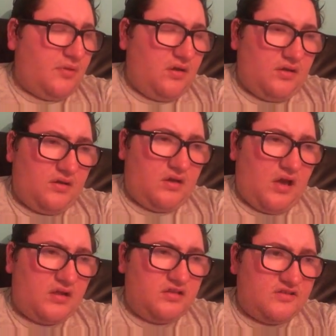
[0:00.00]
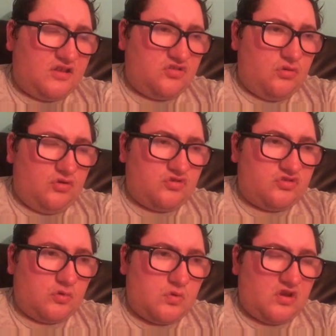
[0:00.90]
but I did this course
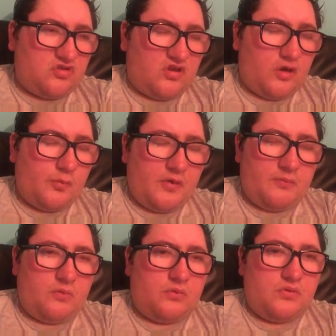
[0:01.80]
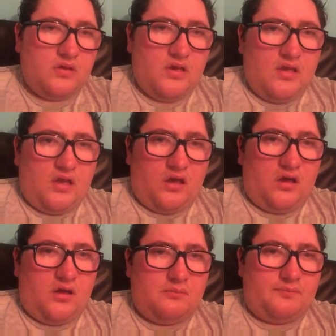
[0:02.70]
because I wanted to help people.
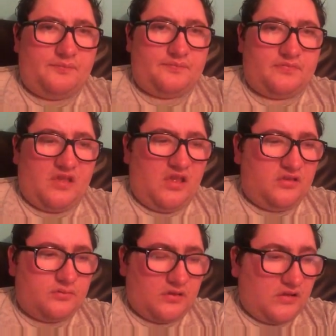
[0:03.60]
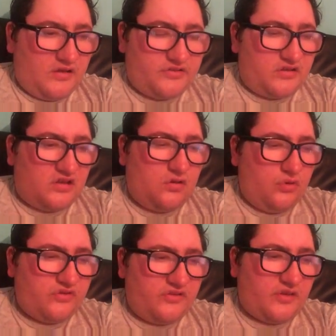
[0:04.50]
Um, like I said, the
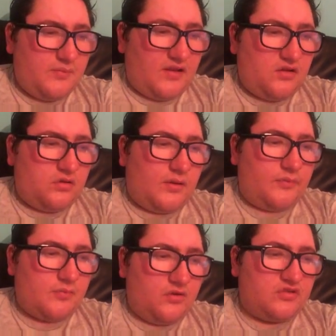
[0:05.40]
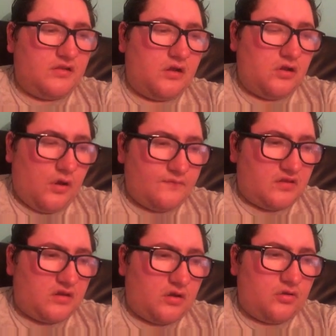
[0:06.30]
course didn't take me that long. It was mostly a lot of
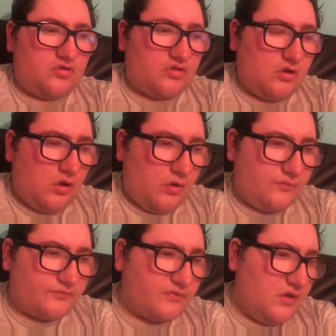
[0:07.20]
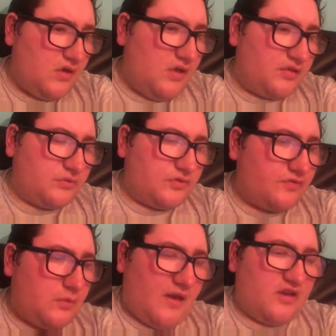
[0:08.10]
videos, there was a
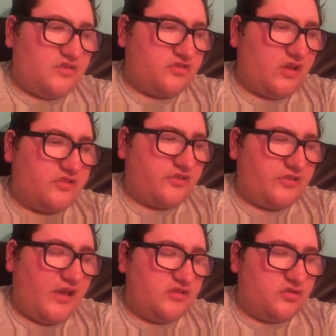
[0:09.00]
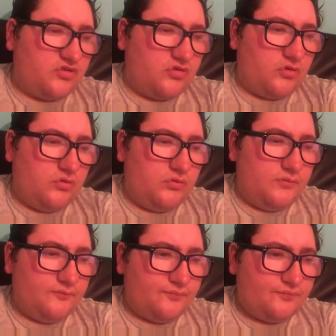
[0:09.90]
few exercises I had to do.
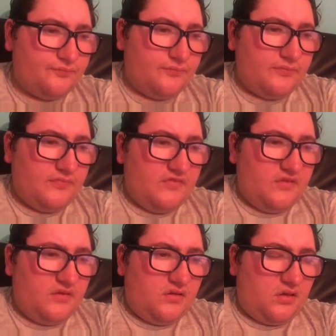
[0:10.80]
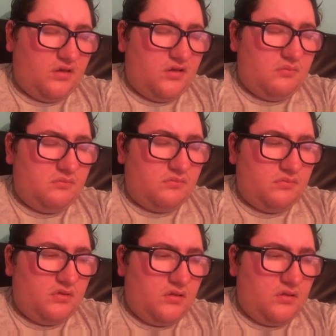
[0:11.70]
Um,